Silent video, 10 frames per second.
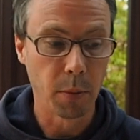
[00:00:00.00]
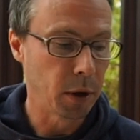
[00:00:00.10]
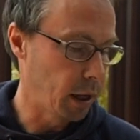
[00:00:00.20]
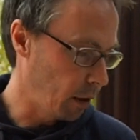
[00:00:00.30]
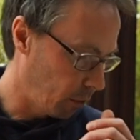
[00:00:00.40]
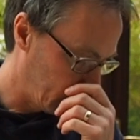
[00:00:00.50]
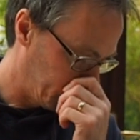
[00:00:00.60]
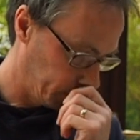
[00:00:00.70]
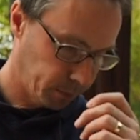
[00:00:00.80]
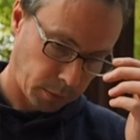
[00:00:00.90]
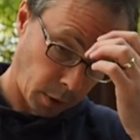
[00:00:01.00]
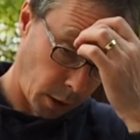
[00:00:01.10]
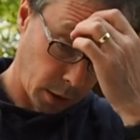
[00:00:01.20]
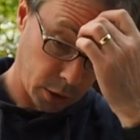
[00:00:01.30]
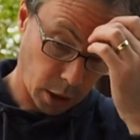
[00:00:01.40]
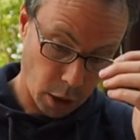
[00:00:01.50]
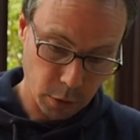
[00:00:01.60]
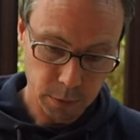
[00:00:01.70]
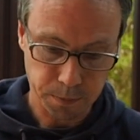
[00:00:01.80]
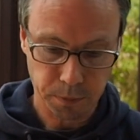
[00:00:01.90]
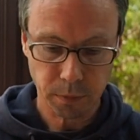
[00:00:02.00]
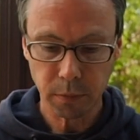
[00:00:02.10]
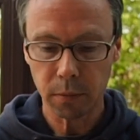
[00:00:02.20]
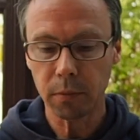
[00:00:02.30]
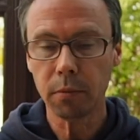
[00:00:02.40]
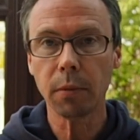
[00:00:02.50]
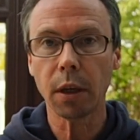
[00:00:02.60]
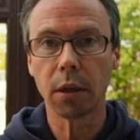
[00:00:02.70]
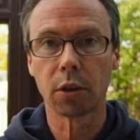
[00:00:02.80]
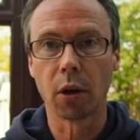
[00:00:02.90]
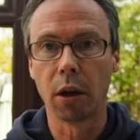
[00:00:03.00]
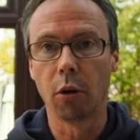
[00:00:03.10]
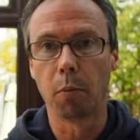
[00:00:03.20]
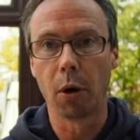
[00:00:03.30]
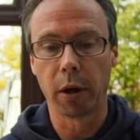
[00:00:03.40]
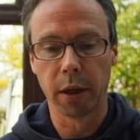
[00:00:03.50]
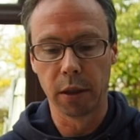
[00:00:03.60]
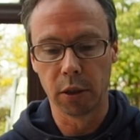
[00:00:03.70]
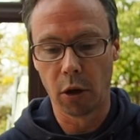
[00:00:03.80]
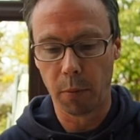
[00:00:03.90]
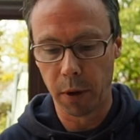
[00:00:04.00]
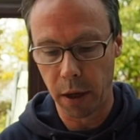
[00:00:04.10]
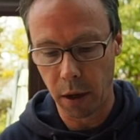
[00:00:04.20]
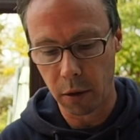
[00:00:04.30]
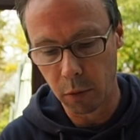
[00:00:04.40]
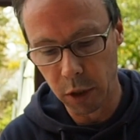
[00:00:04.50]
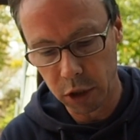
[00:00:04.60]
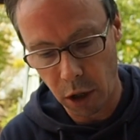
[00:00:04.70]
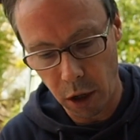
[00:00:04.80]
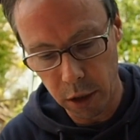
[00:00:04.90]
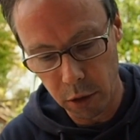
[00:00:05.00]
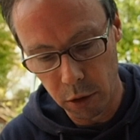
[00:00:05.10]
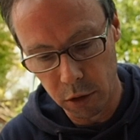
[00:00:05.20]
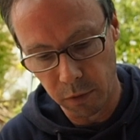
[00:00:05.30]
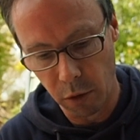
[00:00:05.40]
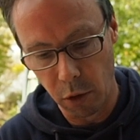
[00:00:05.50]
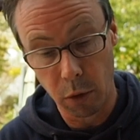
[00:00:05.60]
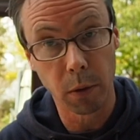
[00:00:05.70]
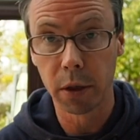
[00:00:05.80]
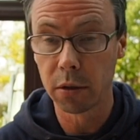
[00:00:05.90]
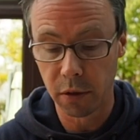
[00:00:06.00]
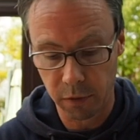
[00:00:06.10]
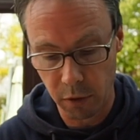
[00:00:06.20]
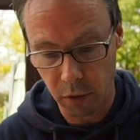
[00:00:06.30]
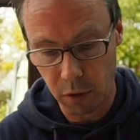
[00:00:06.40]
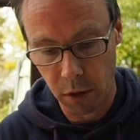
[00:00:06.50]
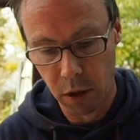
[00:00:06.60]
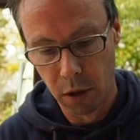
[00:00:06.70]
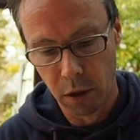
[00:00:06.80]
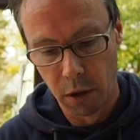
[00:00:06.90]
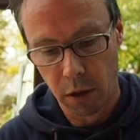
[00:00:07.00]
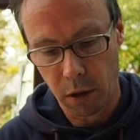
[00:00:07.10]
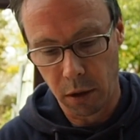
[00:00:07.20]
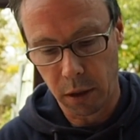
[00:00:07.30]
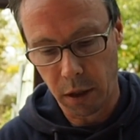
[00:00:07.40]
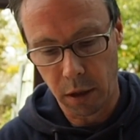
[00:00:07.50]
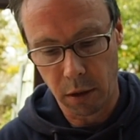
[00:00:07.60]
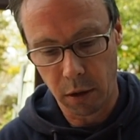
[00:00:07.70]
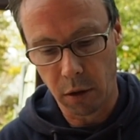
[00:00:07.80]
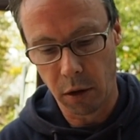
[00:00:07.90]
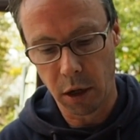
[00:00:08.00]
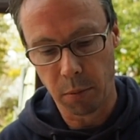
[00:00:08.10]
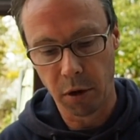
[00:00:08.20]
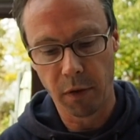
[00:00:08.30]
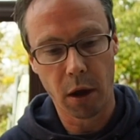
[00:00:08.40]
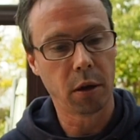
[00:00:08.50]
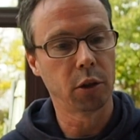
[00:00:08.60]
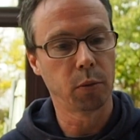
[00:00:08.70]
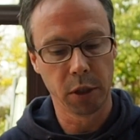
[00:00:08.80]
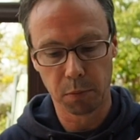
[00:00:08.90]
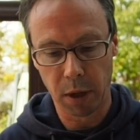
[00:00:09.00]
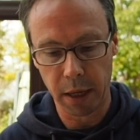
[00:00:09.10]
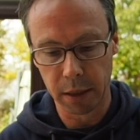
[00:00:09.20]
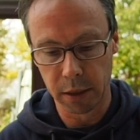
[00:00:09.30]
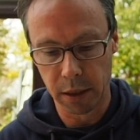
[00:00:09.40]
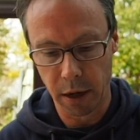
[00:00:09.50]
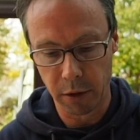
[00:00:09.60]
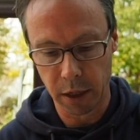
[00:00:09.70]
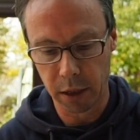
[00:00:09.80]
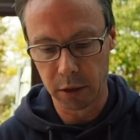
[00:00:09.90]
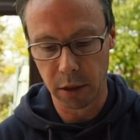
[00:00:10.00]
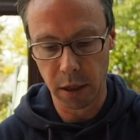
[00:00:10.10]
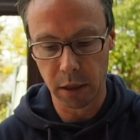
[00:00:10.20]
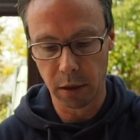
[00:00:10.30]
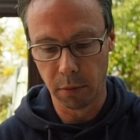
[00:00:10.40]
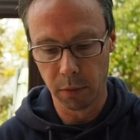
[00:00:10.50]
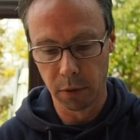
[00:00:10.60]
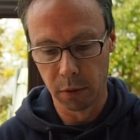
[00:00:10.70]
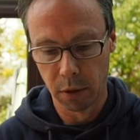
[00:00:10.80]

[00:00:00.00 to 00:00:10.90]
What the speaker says: I believe. So it's got a little pocket at the top here, which I use for, what do I use it for? Okay, I've got a couple of Arca Swiss plates in there in case I need them.